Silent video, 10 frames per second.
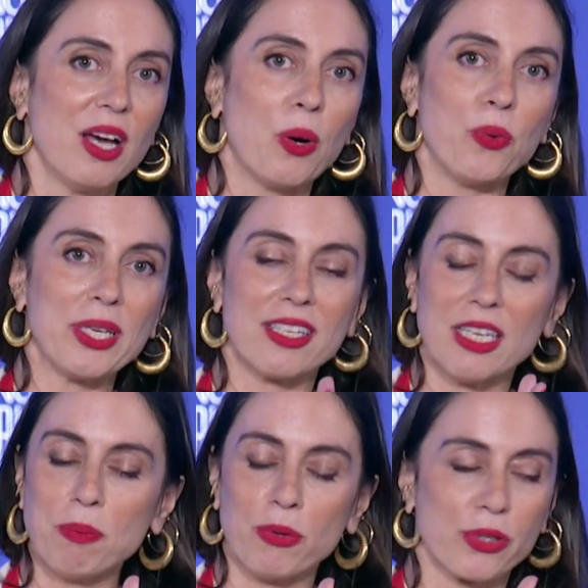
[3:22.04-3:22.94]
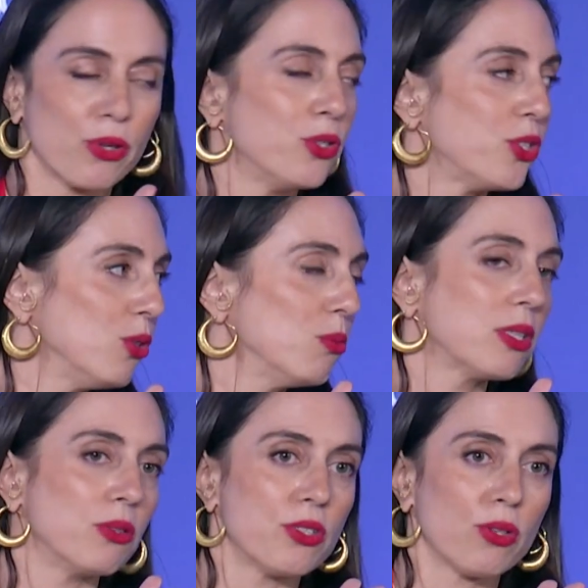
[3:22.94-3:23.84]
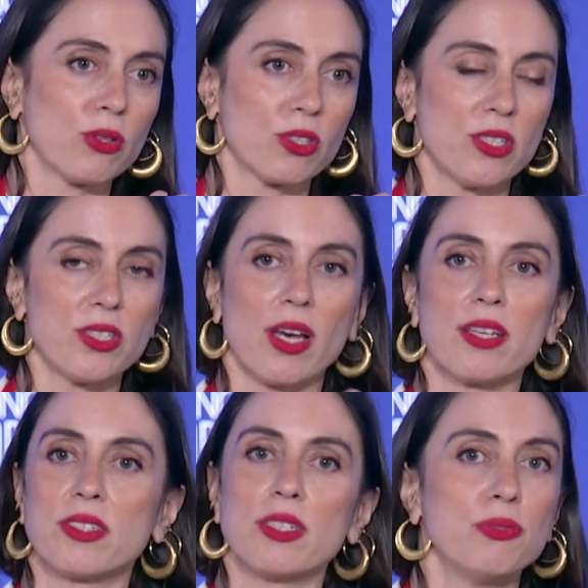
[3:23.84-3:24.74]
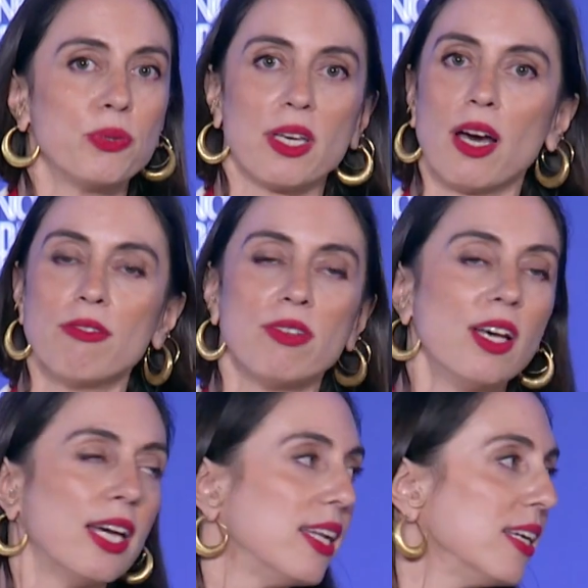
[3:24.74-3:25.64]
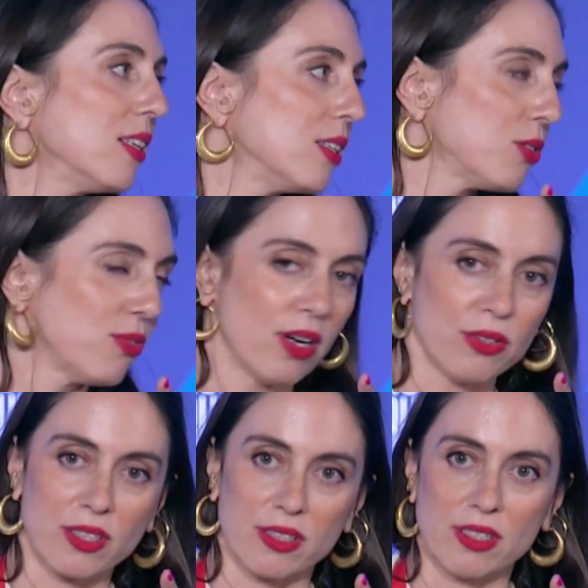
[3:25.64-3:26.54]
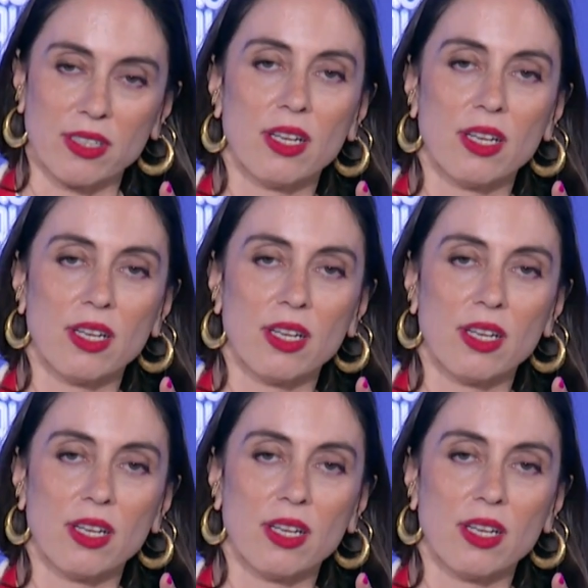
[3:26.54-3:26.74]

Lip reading: We keep on consuming resources as if we have an endless fountain.